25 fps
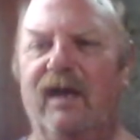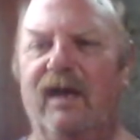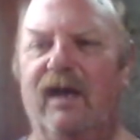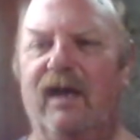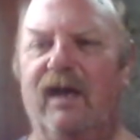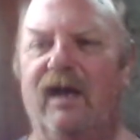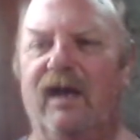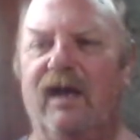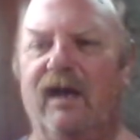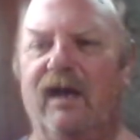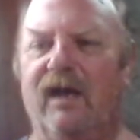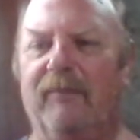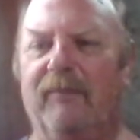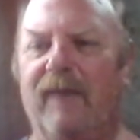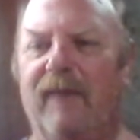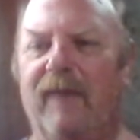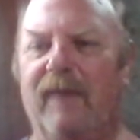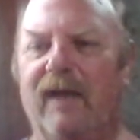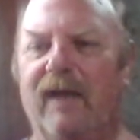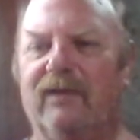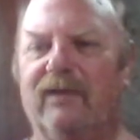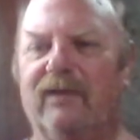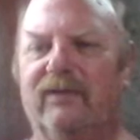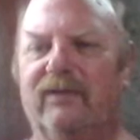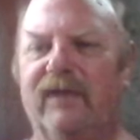
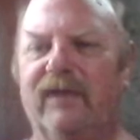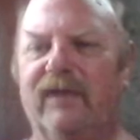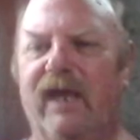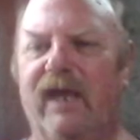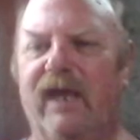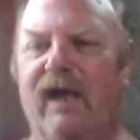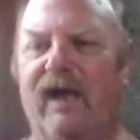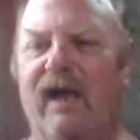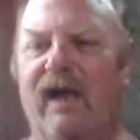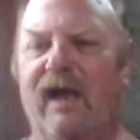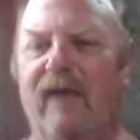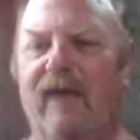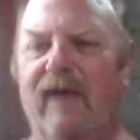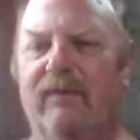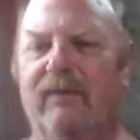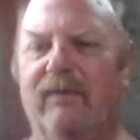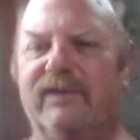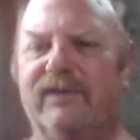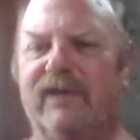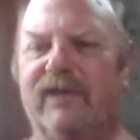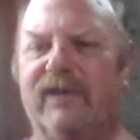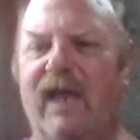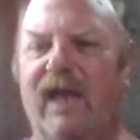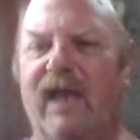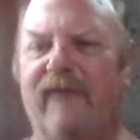Michael, yeah, I
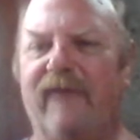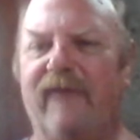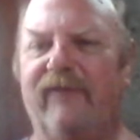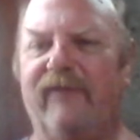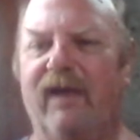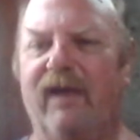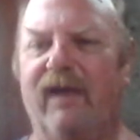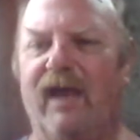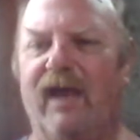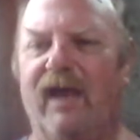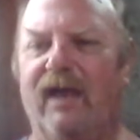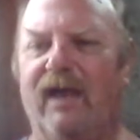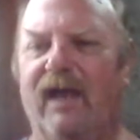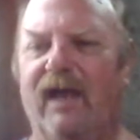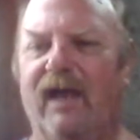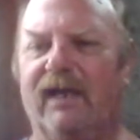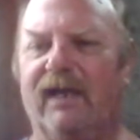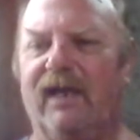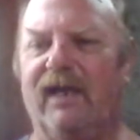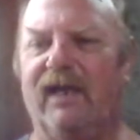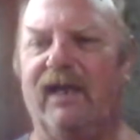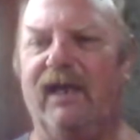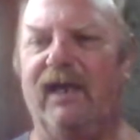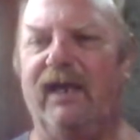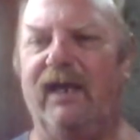was laughing. I
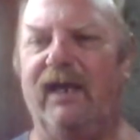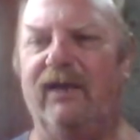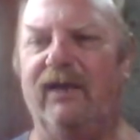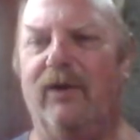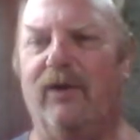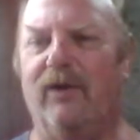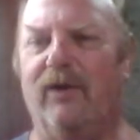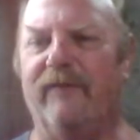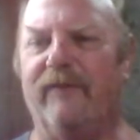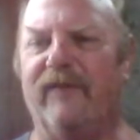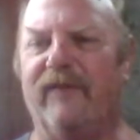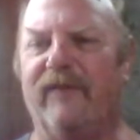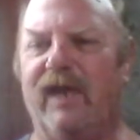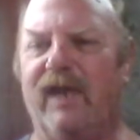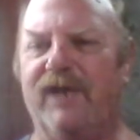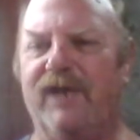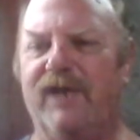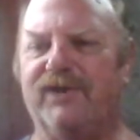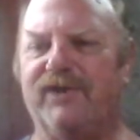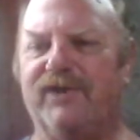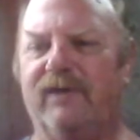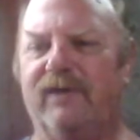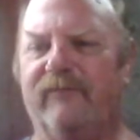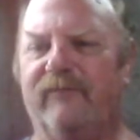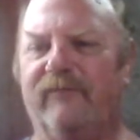got a
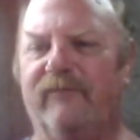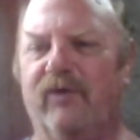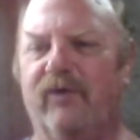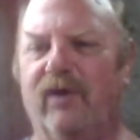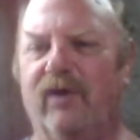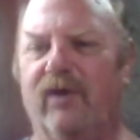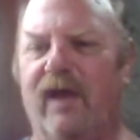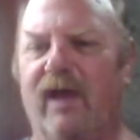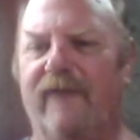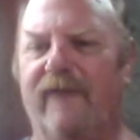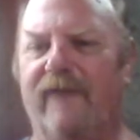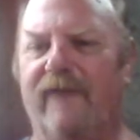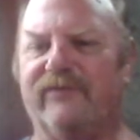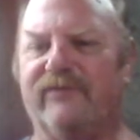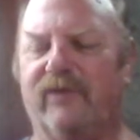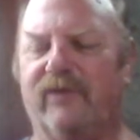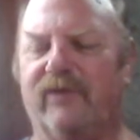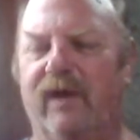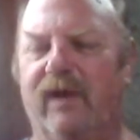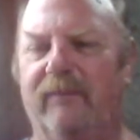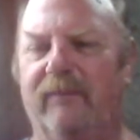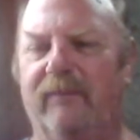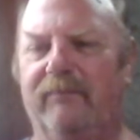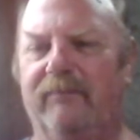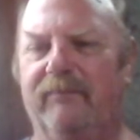notification for your live
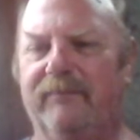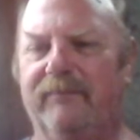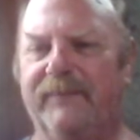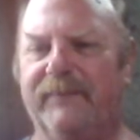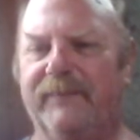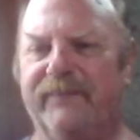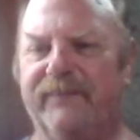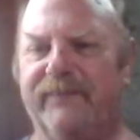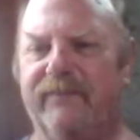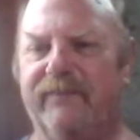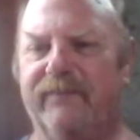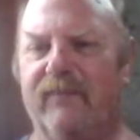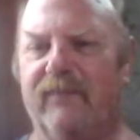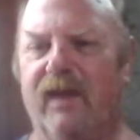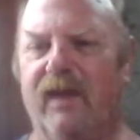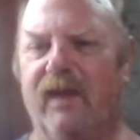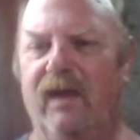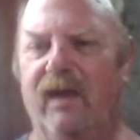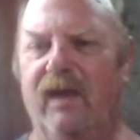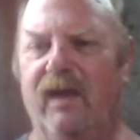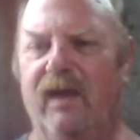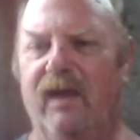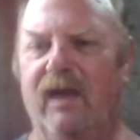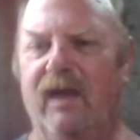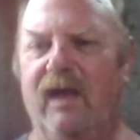stream.
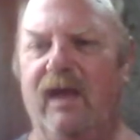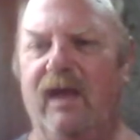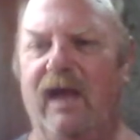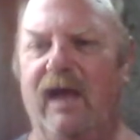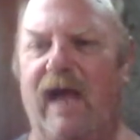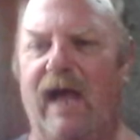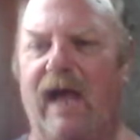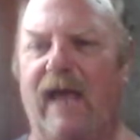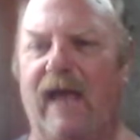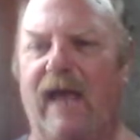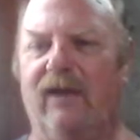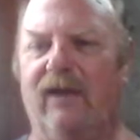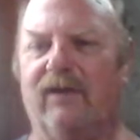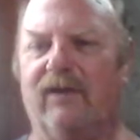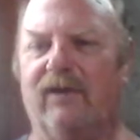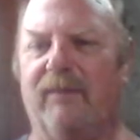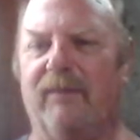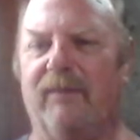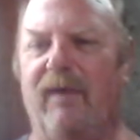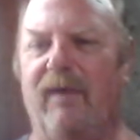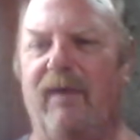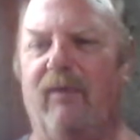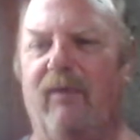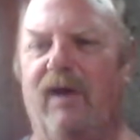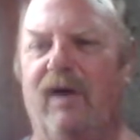I looked
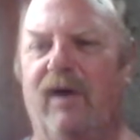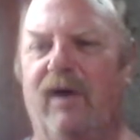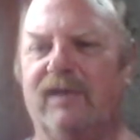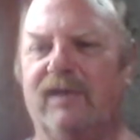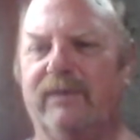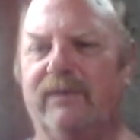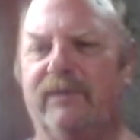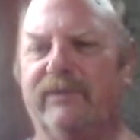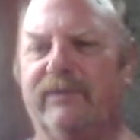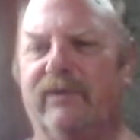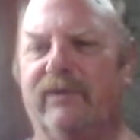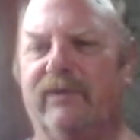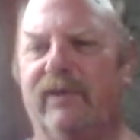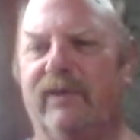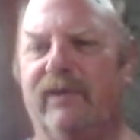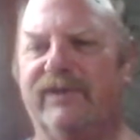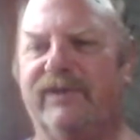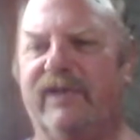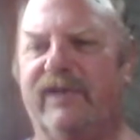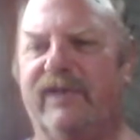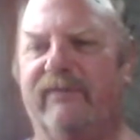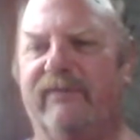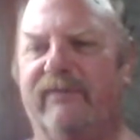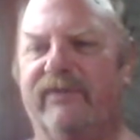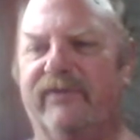at my watch. It was only
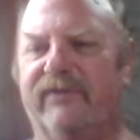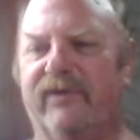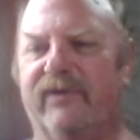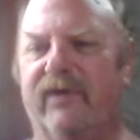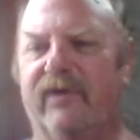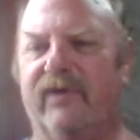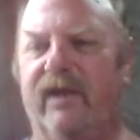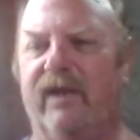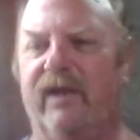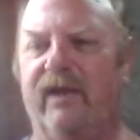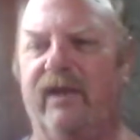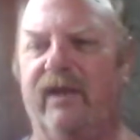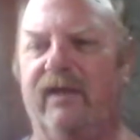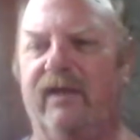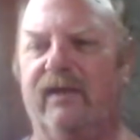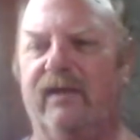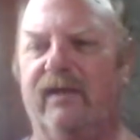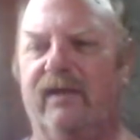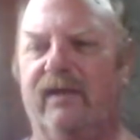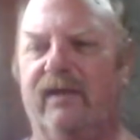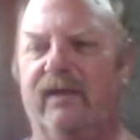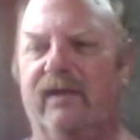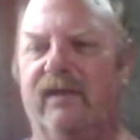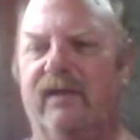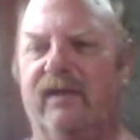7:30,
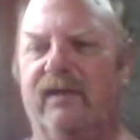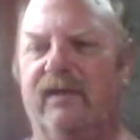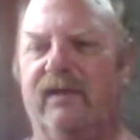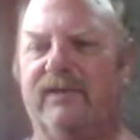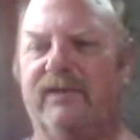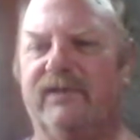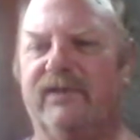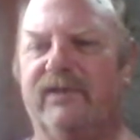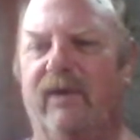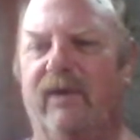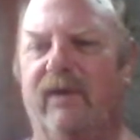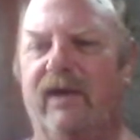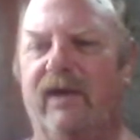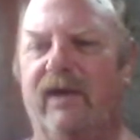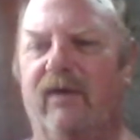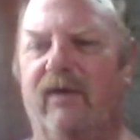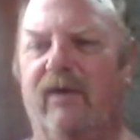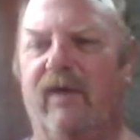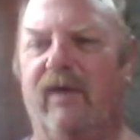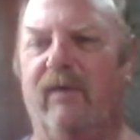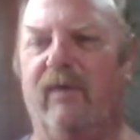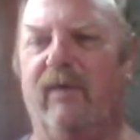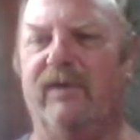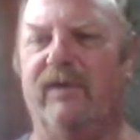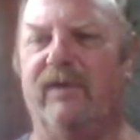so I
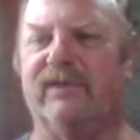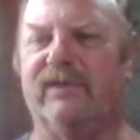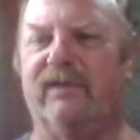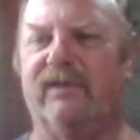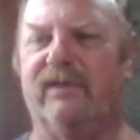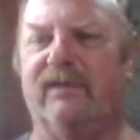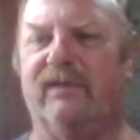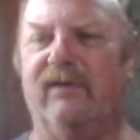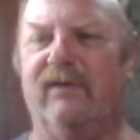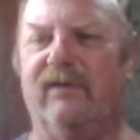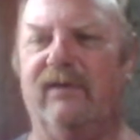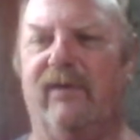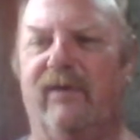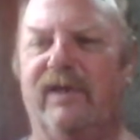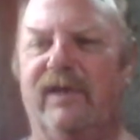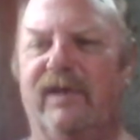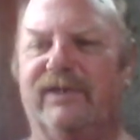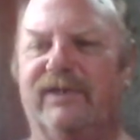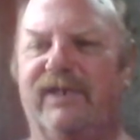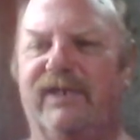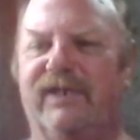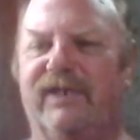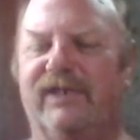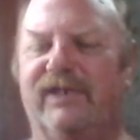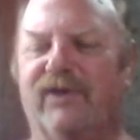know I wasn't going
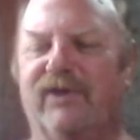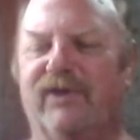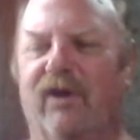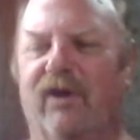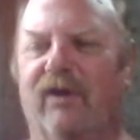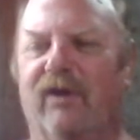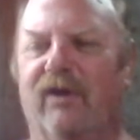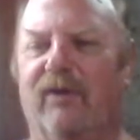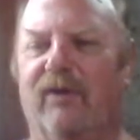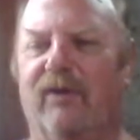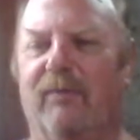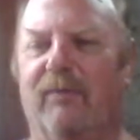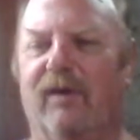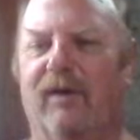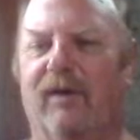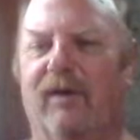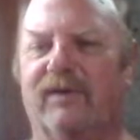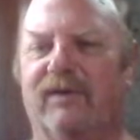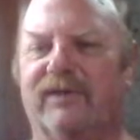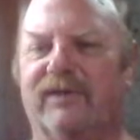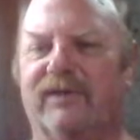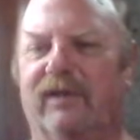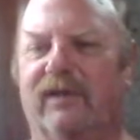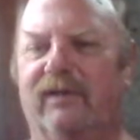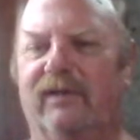to see Charlie or
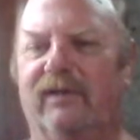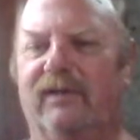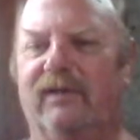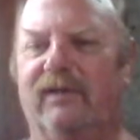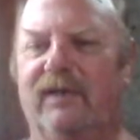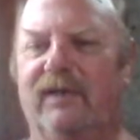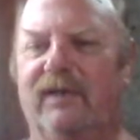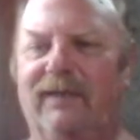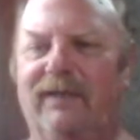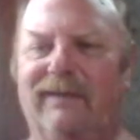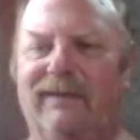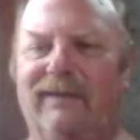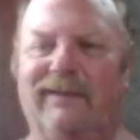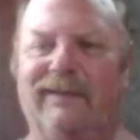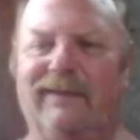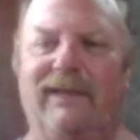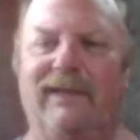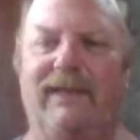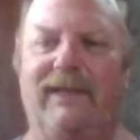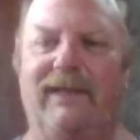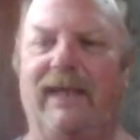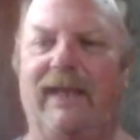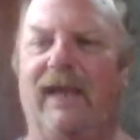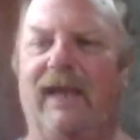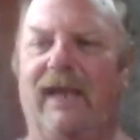Marcel.
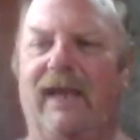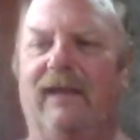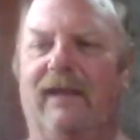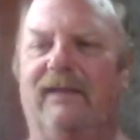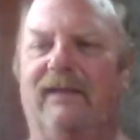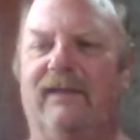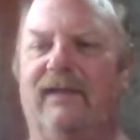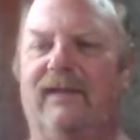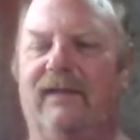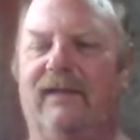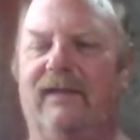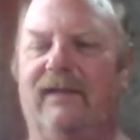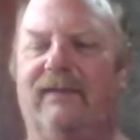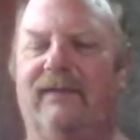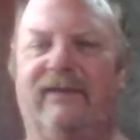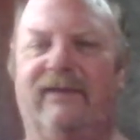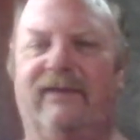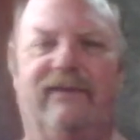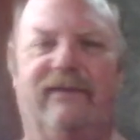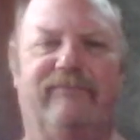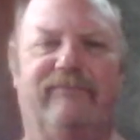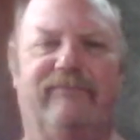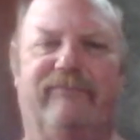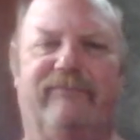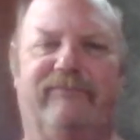Yeah,
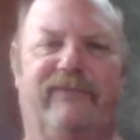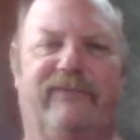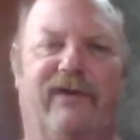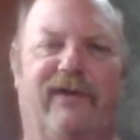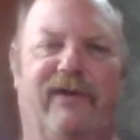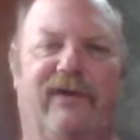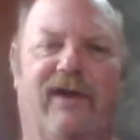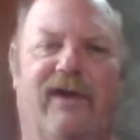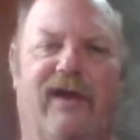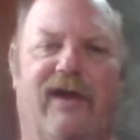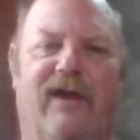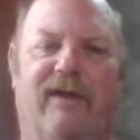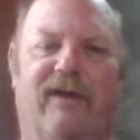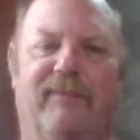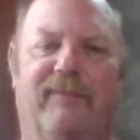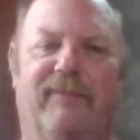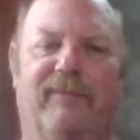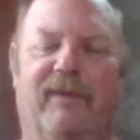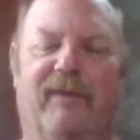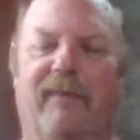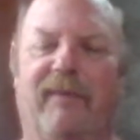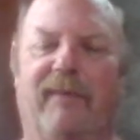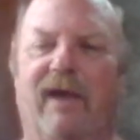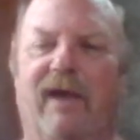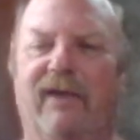they're not up
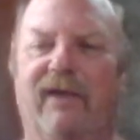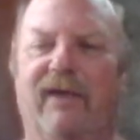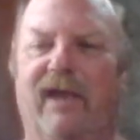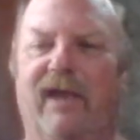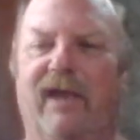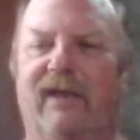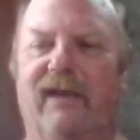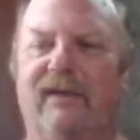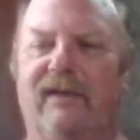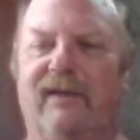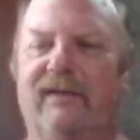and about yet.